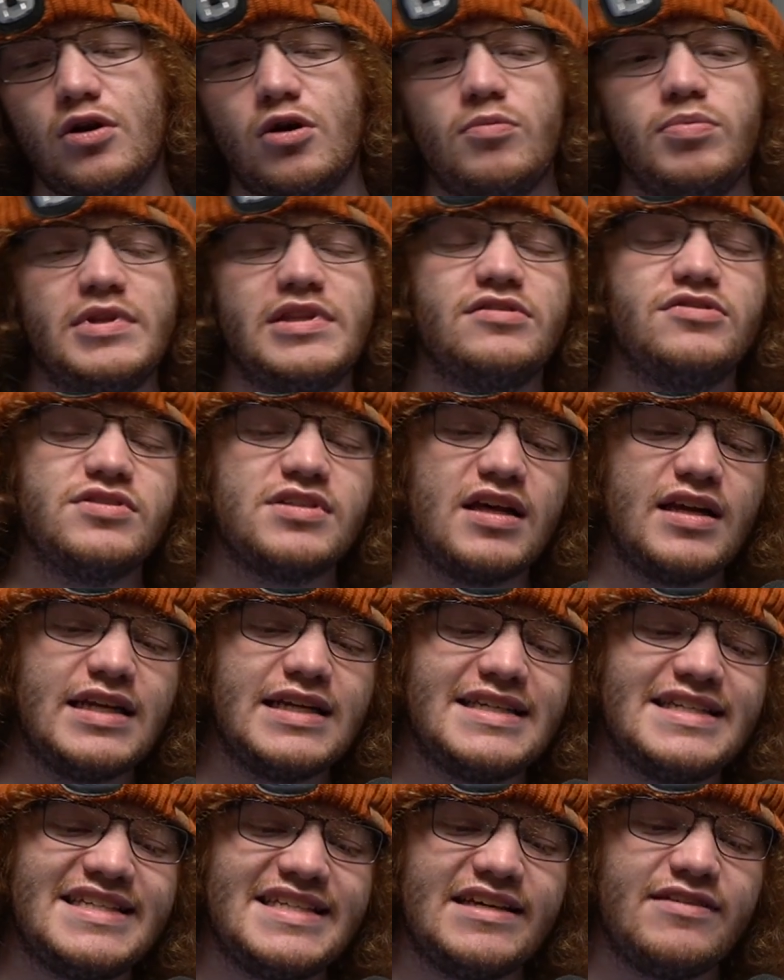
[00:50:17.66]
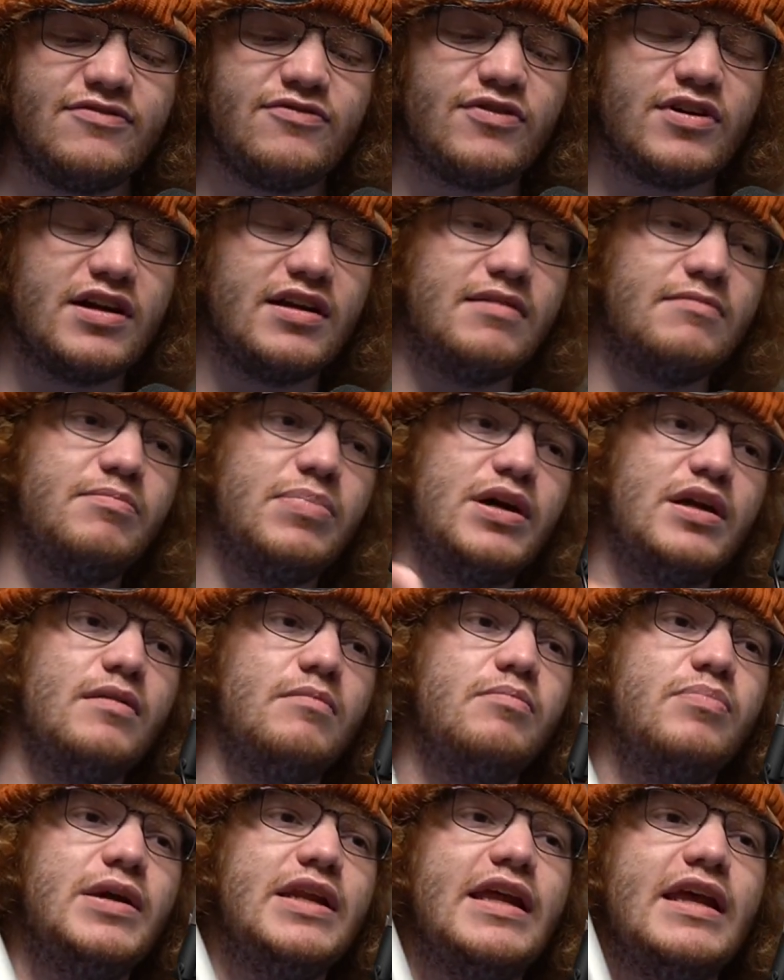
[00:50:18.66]
No, but there's not a different.
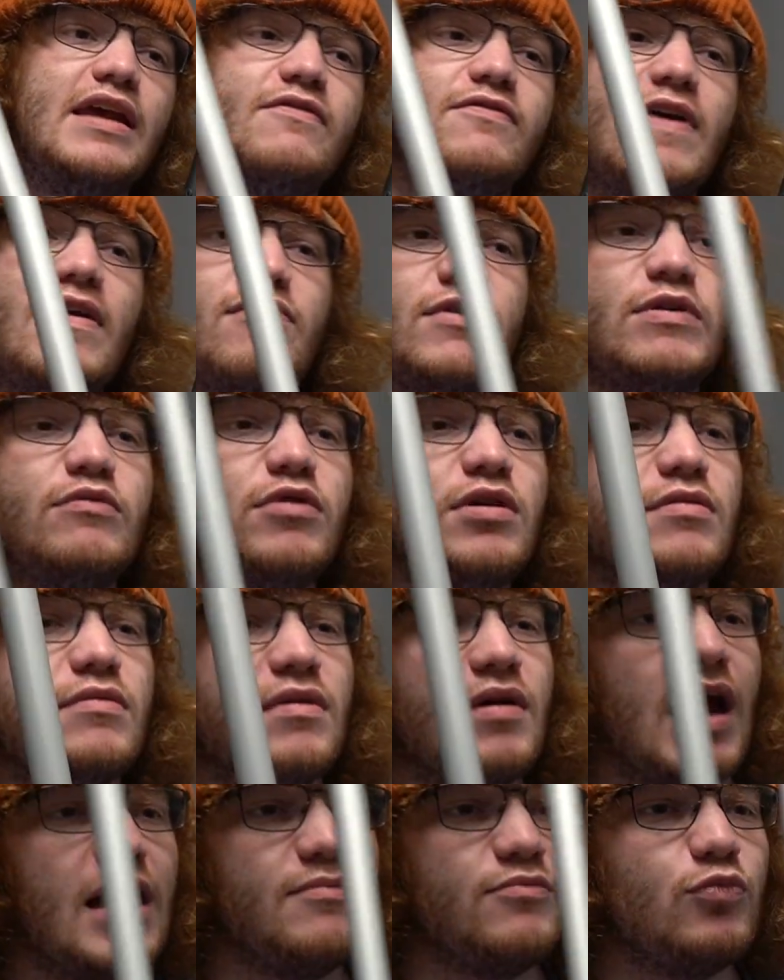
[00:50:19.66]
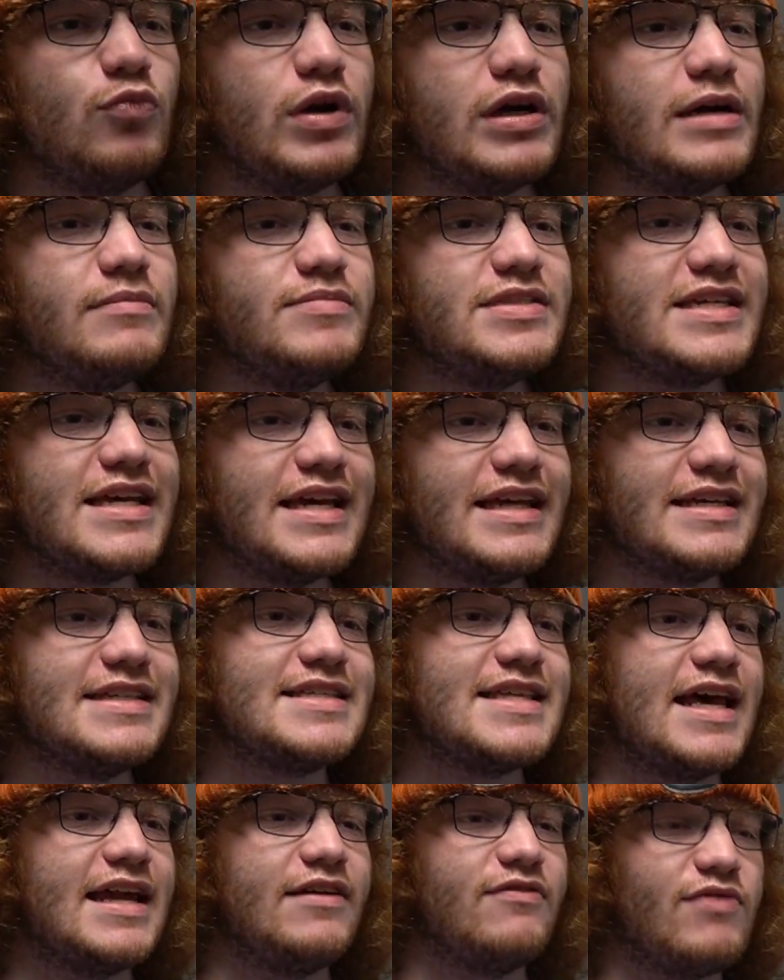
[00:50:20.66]
But but if everyone, I'm what I'm saying
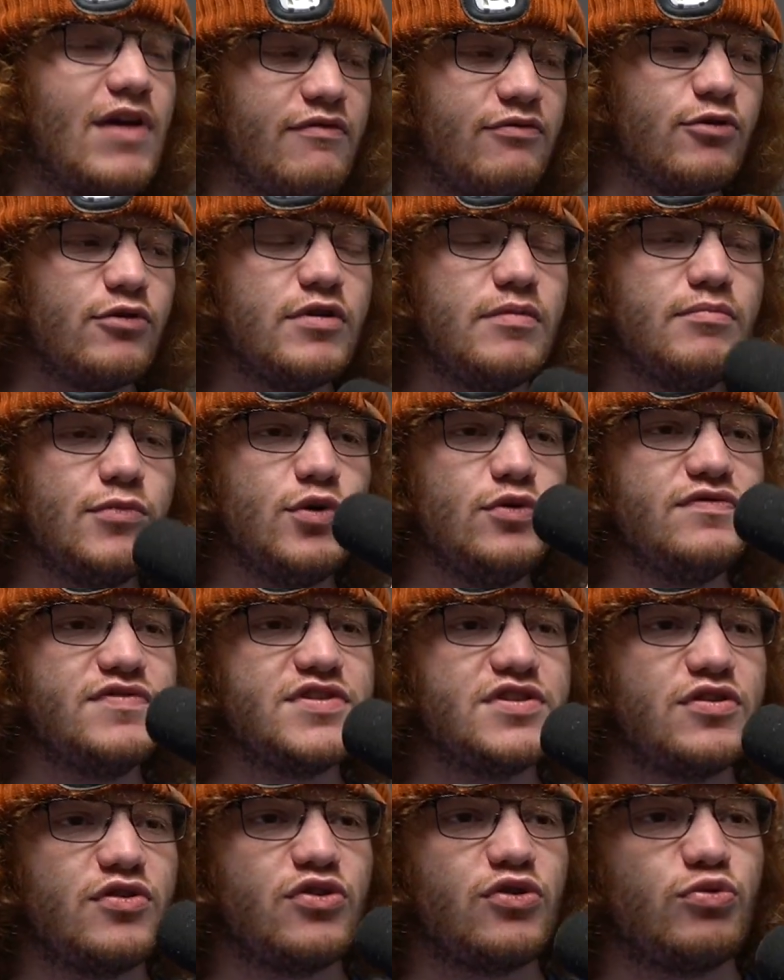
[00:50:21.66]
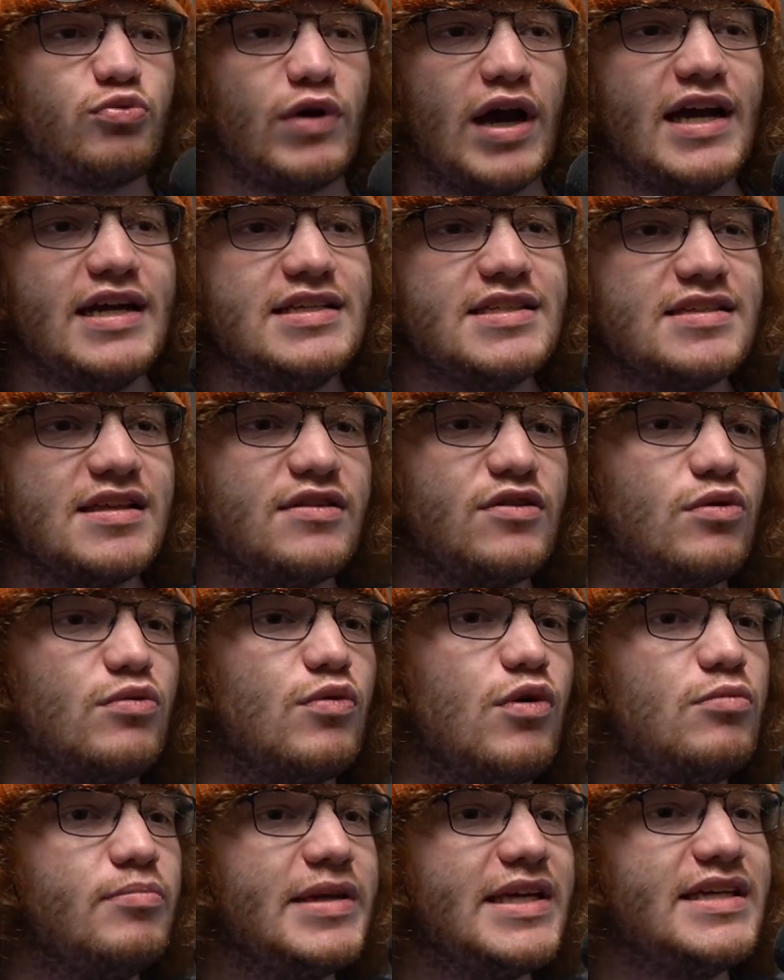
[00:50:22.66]
is that if everyone moves to threads, then there
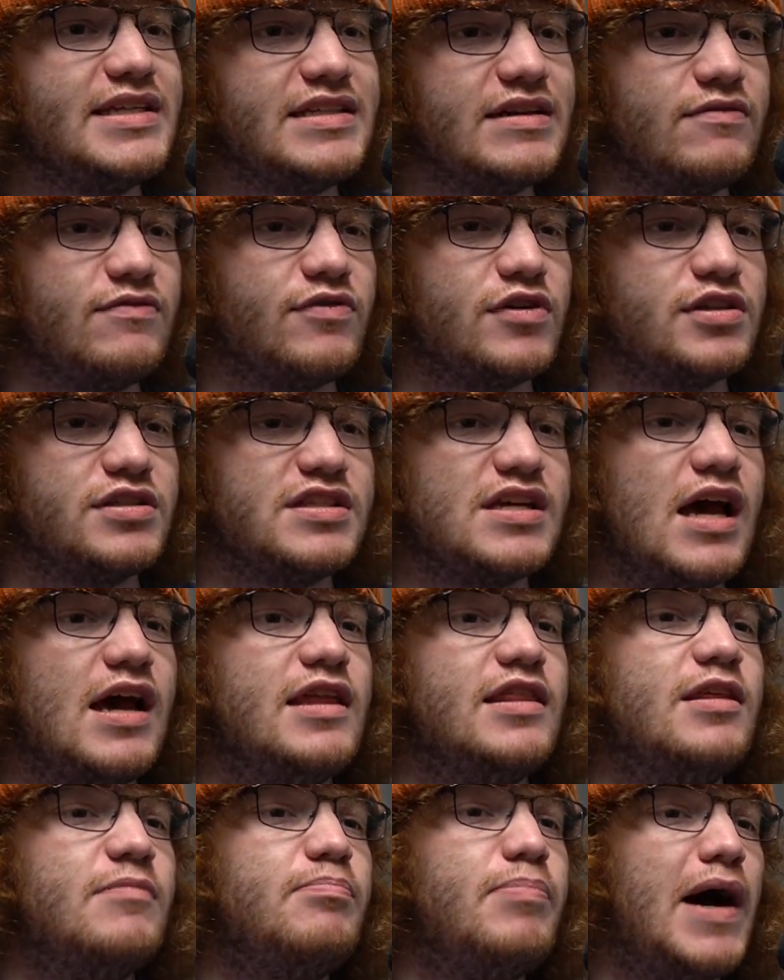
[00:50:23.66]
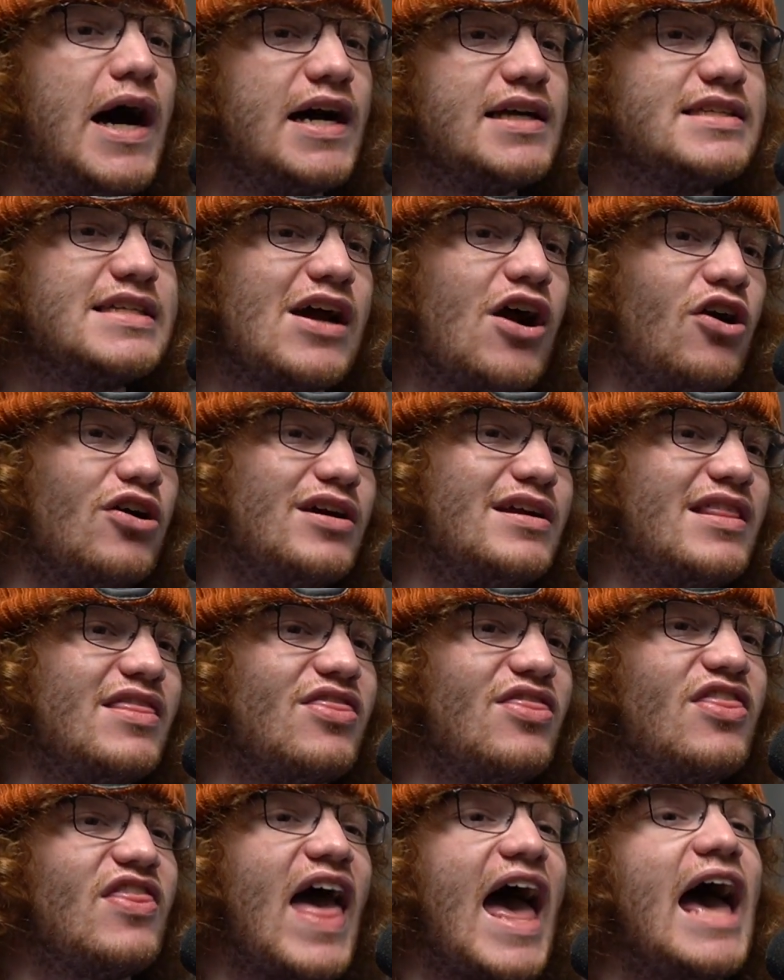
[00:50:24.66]
won't be a difference. The bots they're aren't
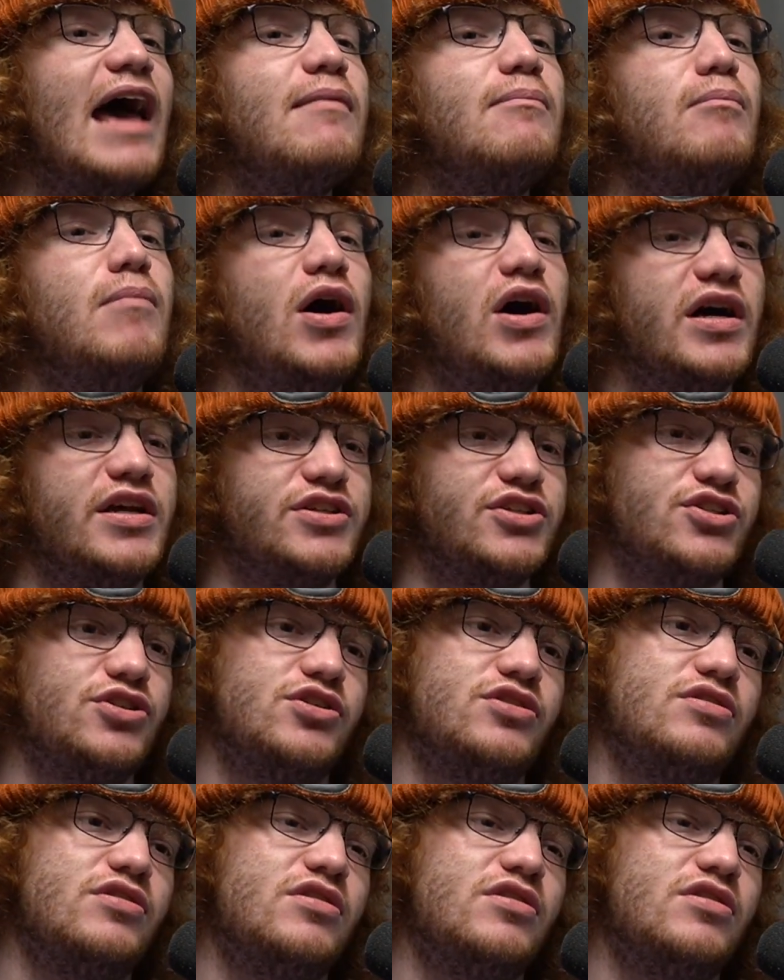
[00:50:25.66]
abs- that much.